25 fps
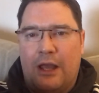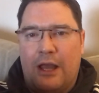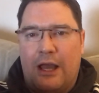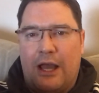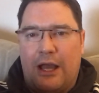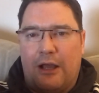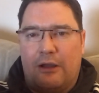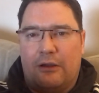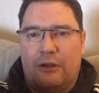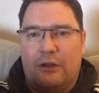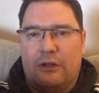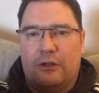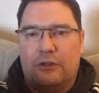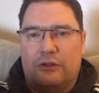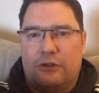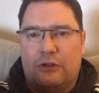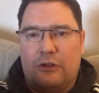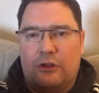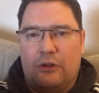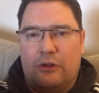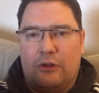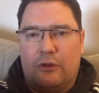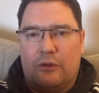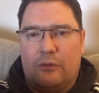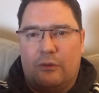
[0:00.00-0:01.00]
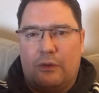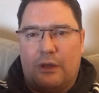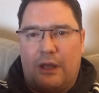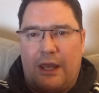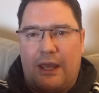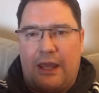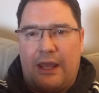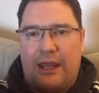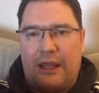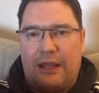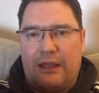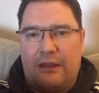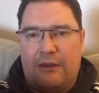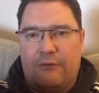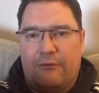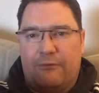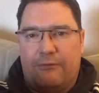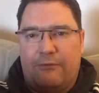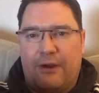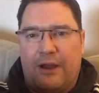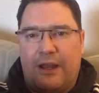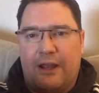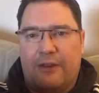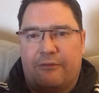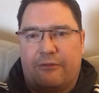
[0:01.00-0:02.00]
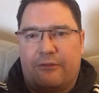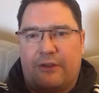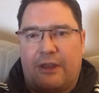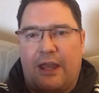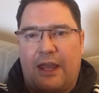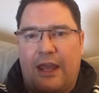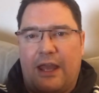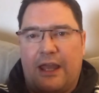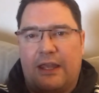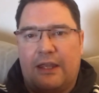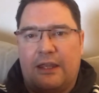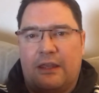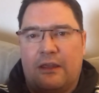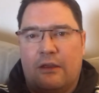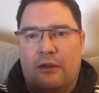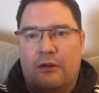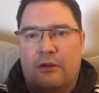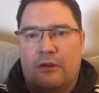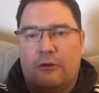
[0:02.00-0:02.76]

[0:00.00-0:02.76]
I'm going to do a 5k